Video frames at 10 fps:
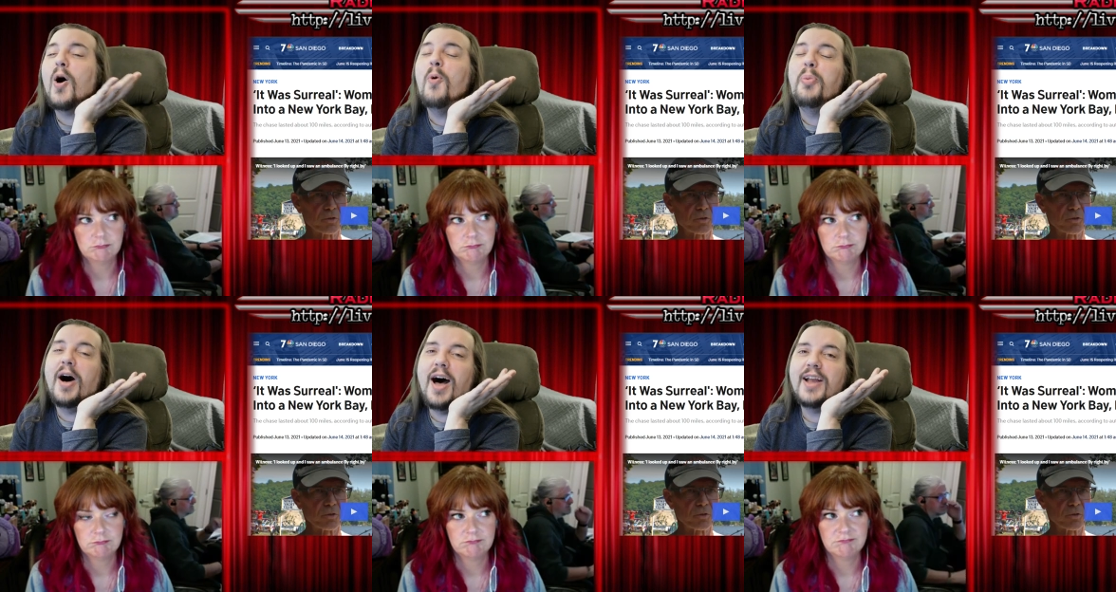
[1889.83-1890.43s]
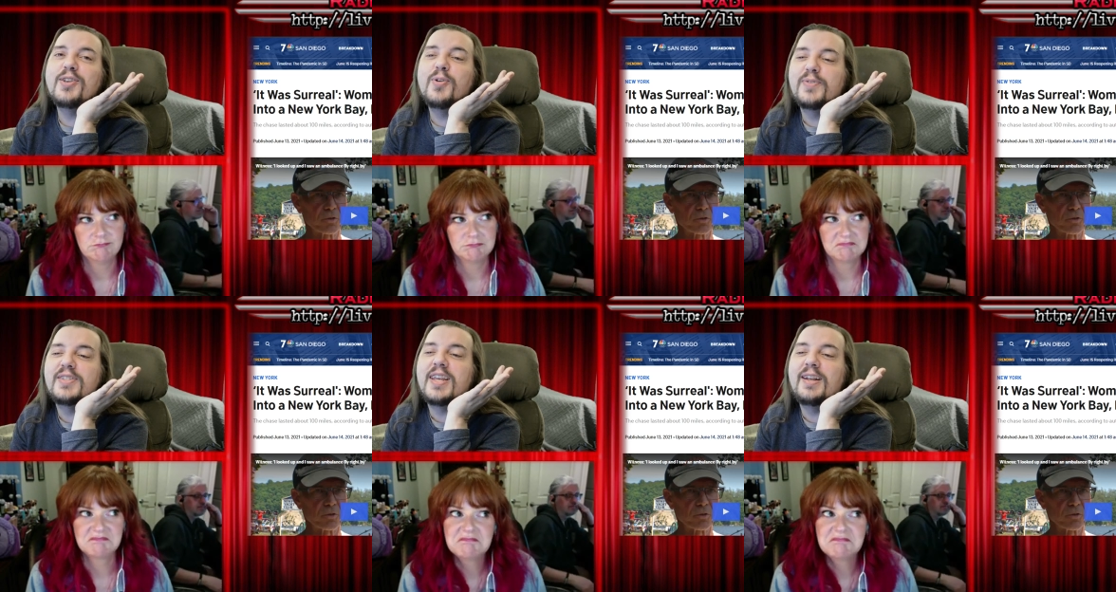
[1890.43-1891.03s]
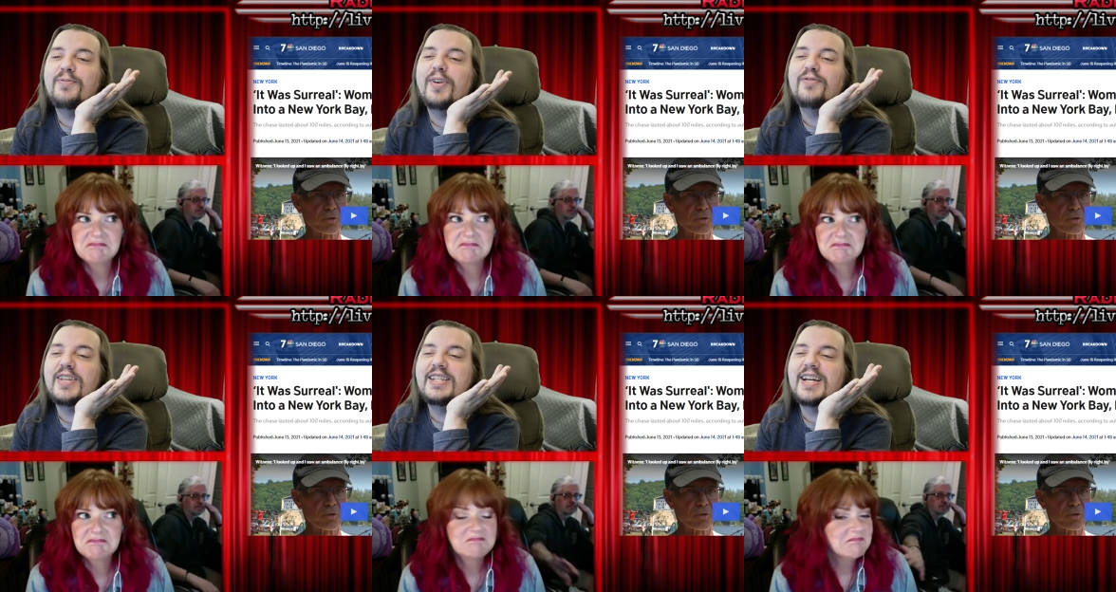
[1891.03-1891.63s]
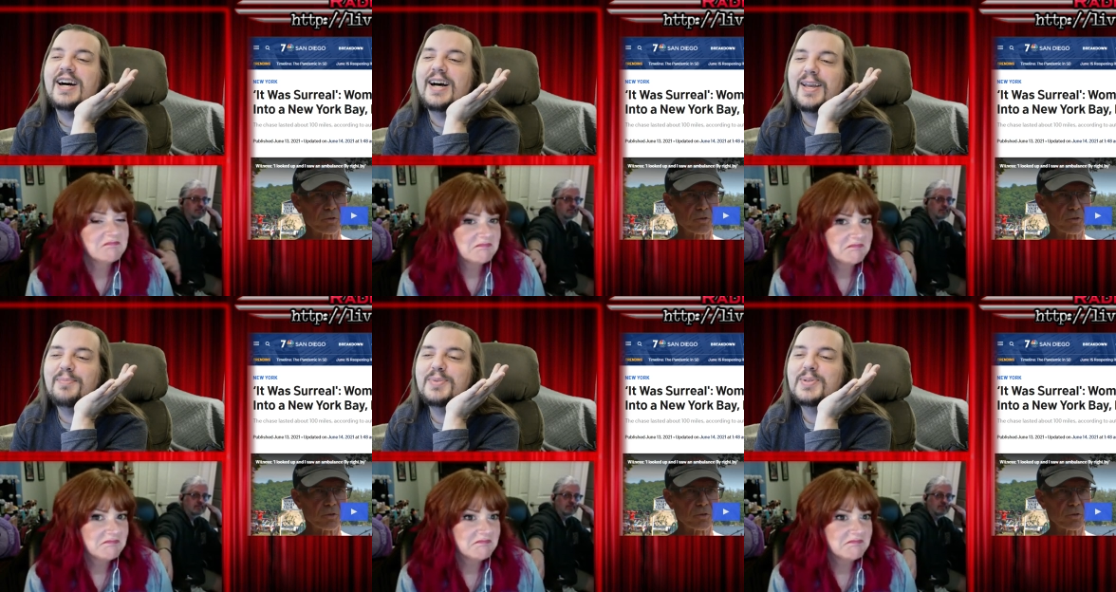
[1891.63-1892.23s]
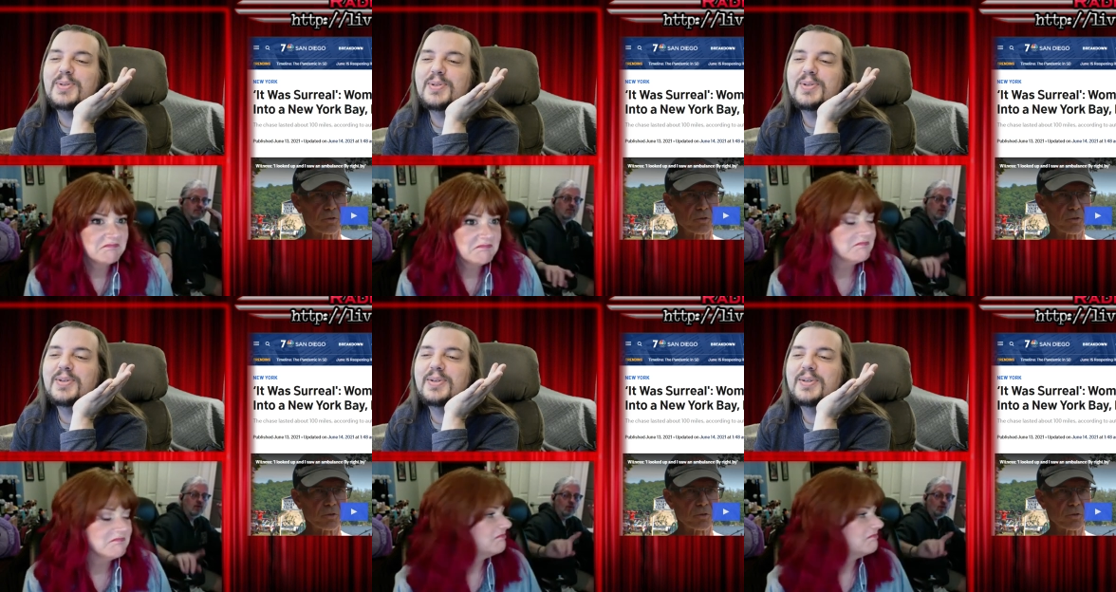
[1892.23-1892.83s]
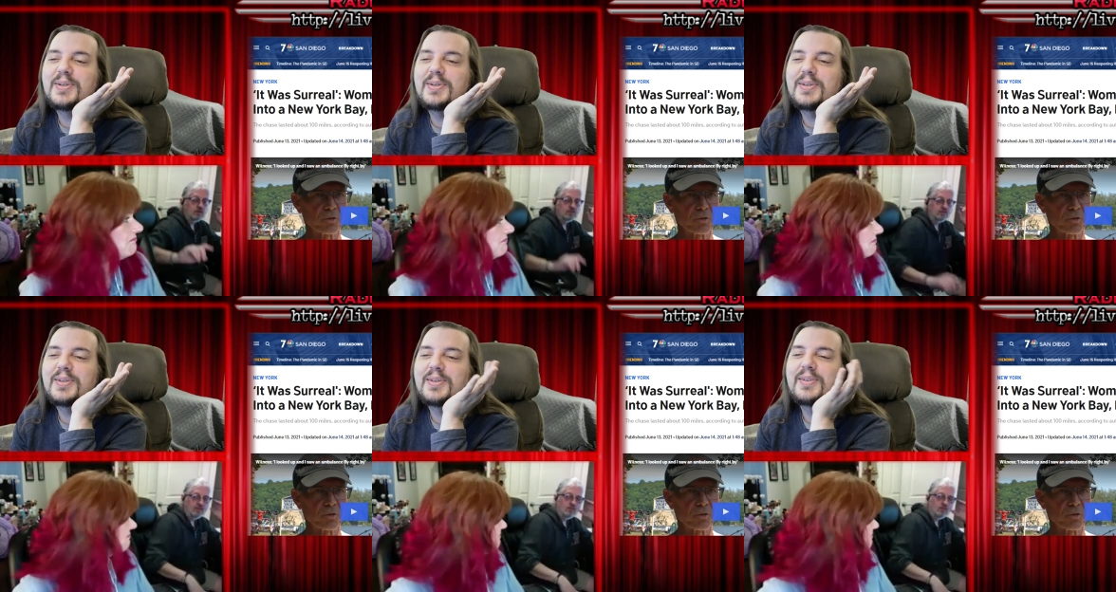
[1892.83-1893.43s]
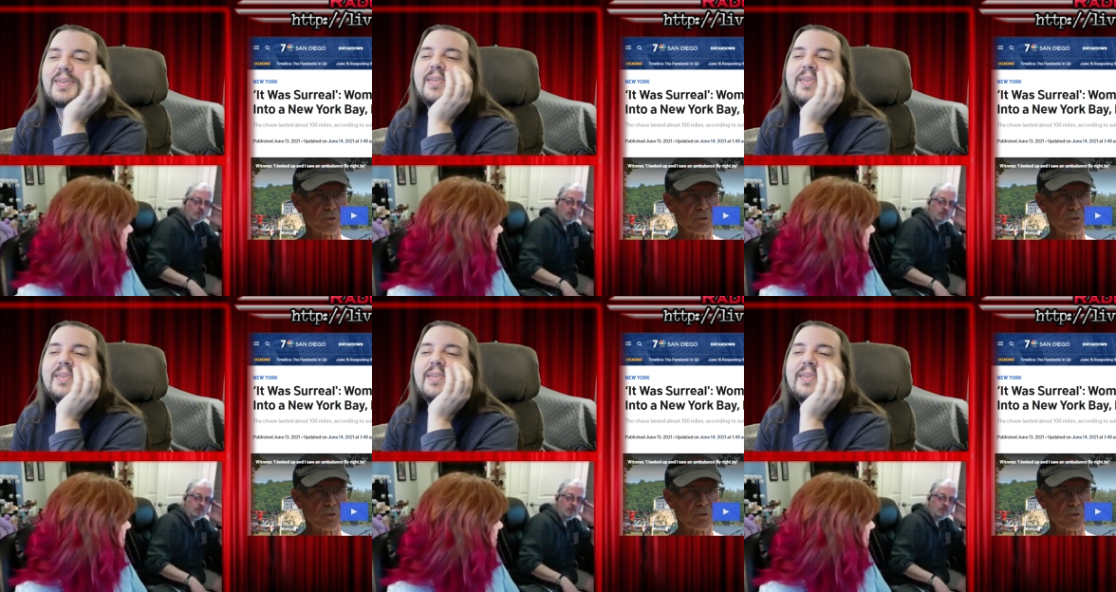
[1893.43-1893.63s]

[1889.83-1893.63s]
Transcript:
Speaker 1: Robot, you've seen 50 times. What's your favorite